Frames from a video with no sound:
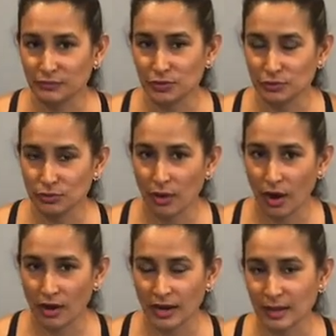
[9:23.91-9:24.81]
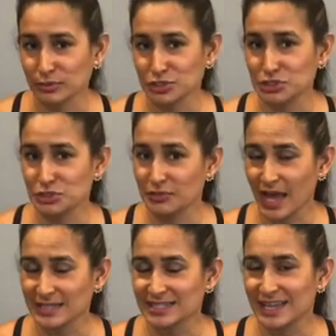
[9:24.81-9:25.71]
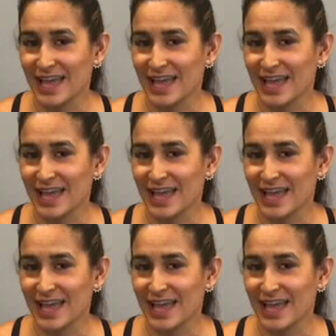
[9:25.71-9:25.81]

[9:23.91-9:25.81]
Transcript: you are able to do that